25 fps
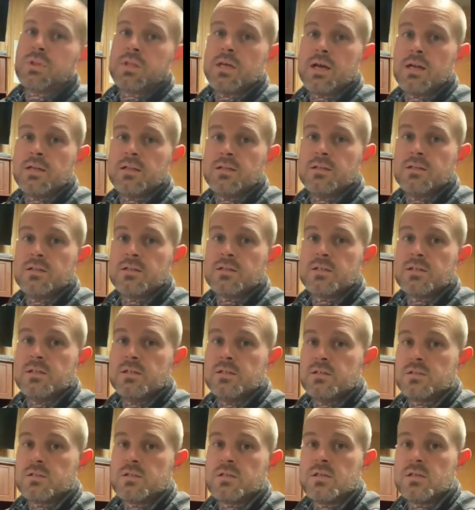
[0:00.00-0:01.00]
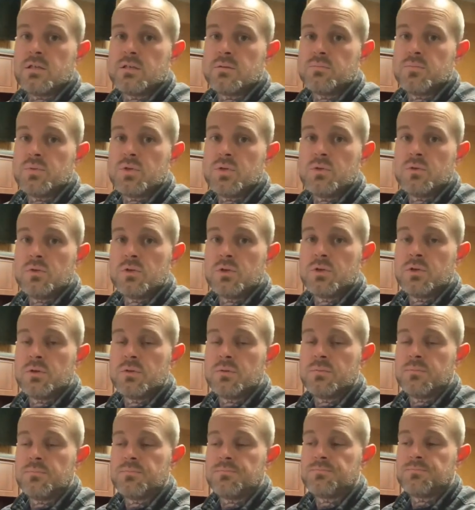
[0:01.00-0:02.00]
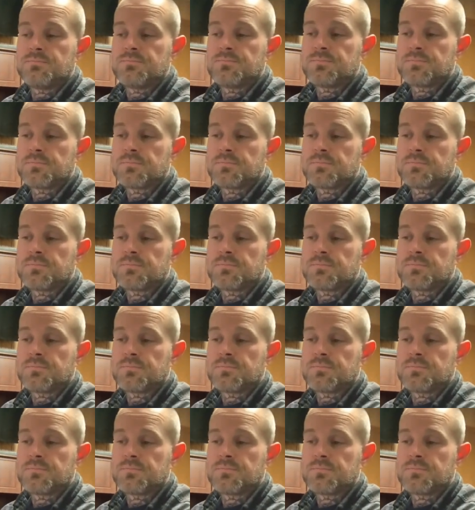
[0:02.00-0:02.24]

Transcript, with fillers: Put that in the CNC computer.